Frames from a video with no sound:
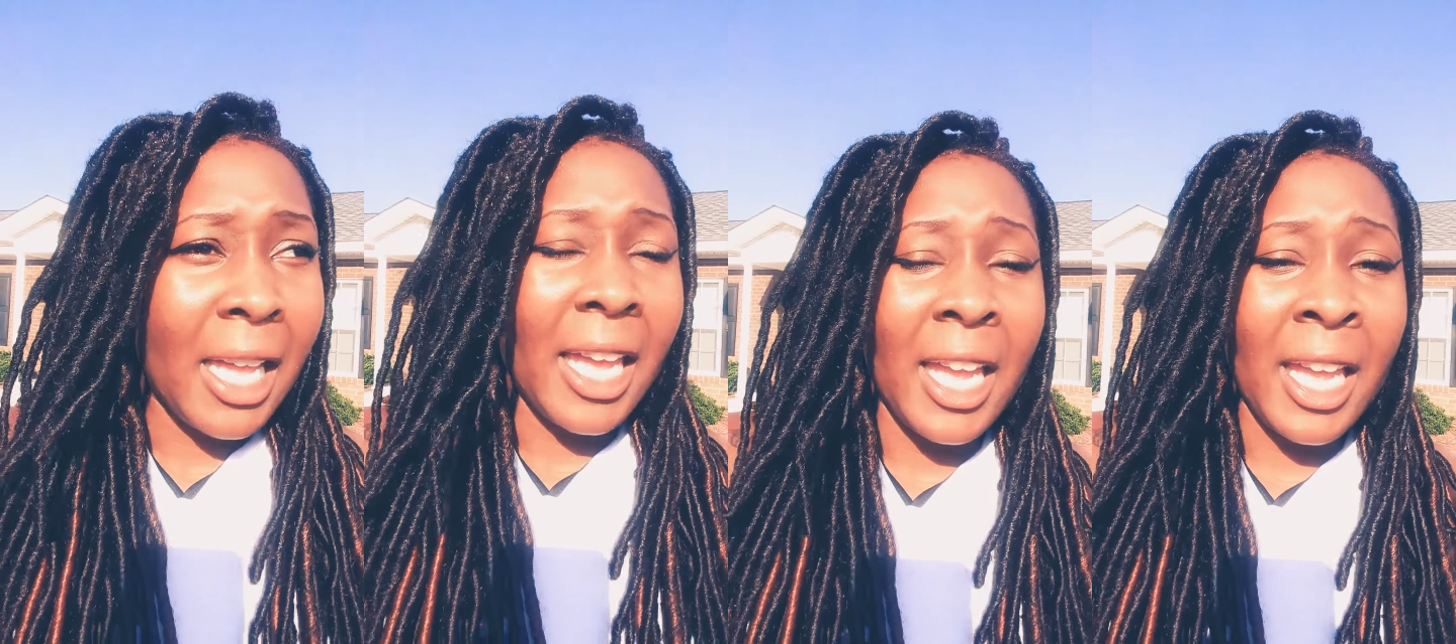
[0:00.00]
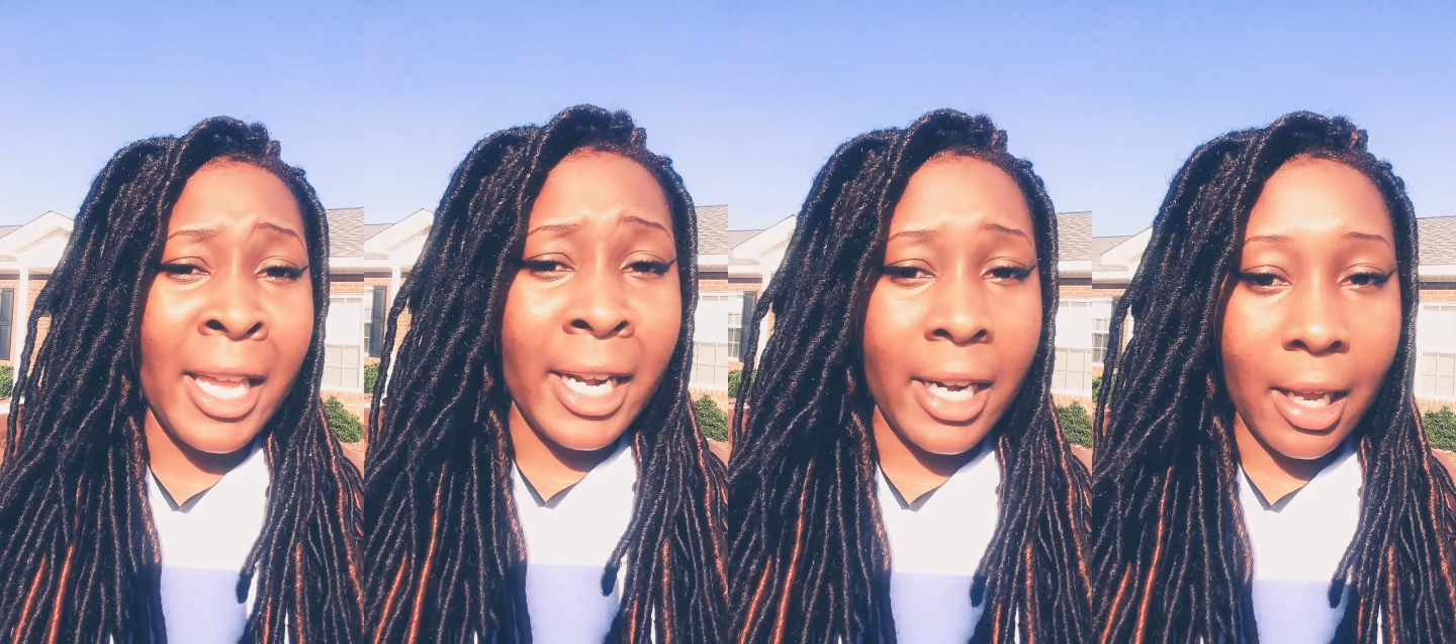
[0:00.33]

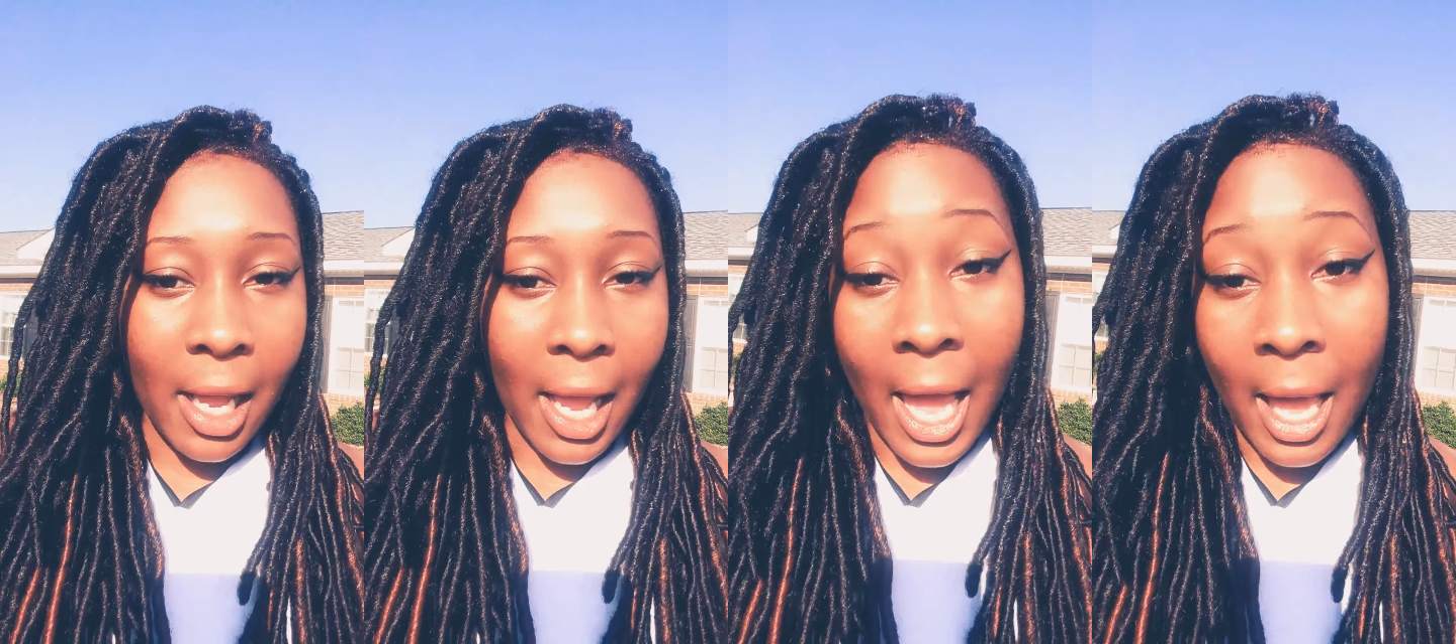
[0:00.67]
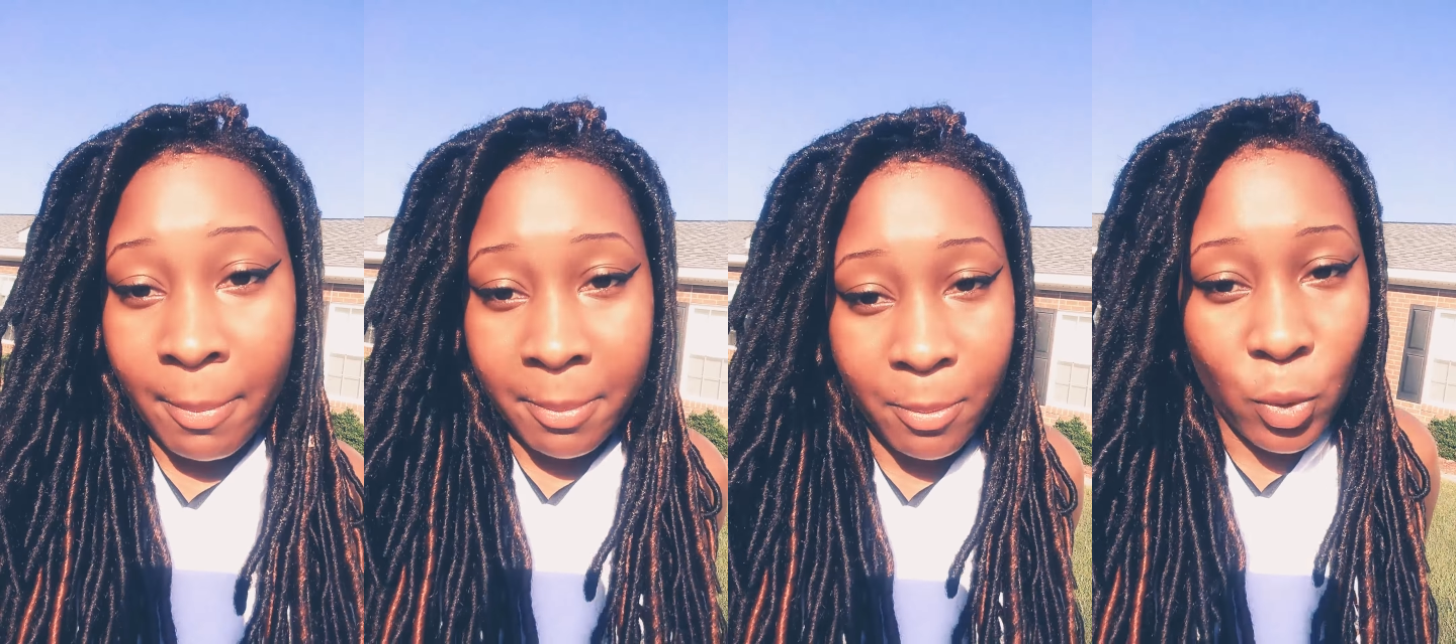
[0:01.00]
And
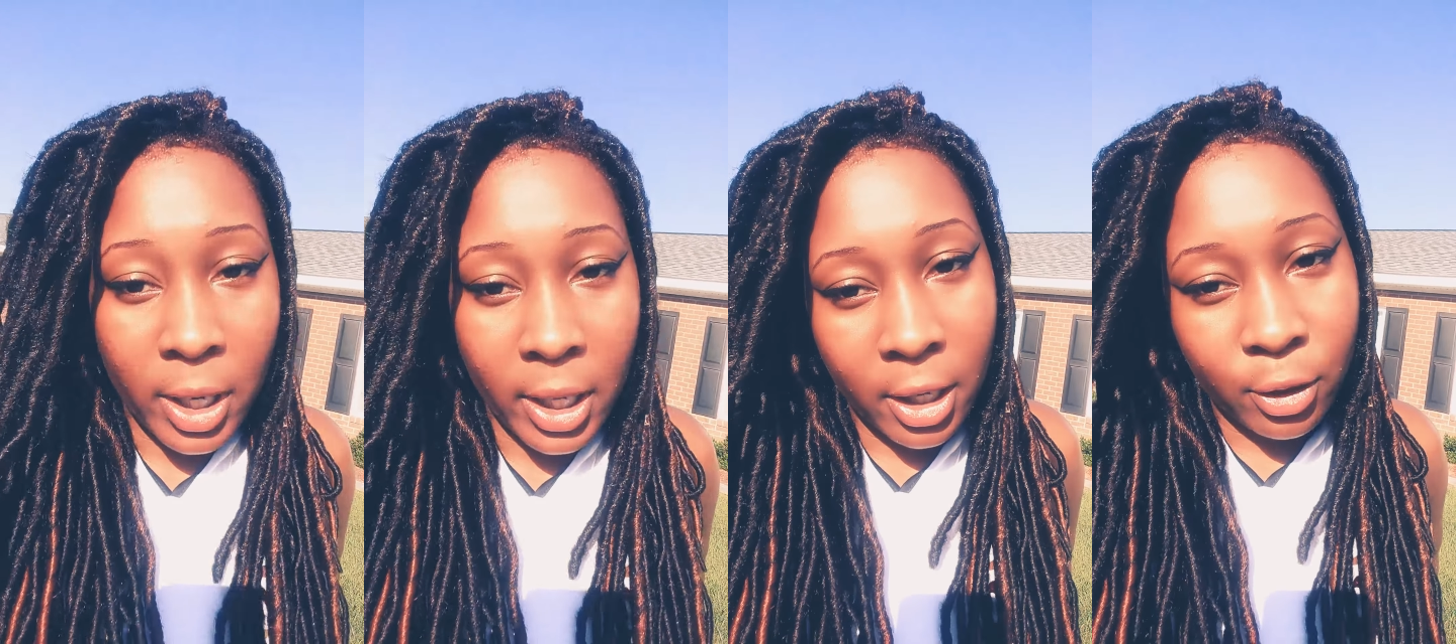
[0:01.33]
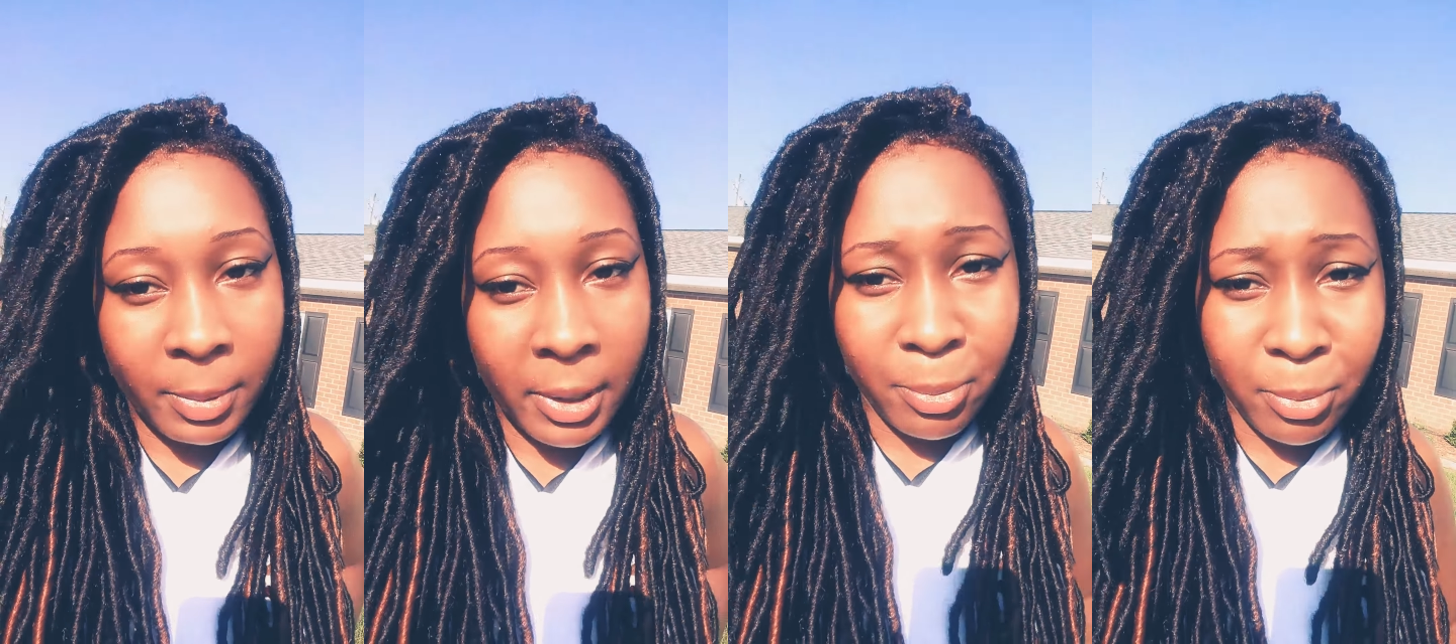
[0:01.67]
I'm one of
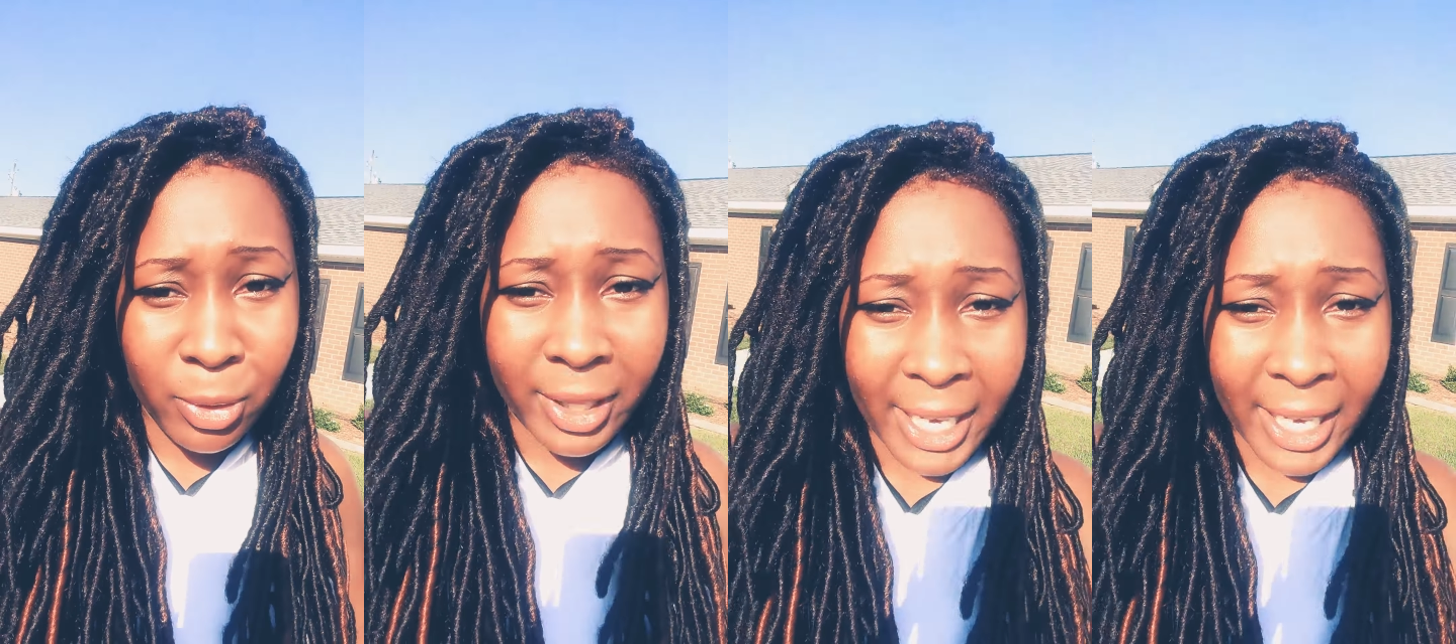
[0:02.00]
those people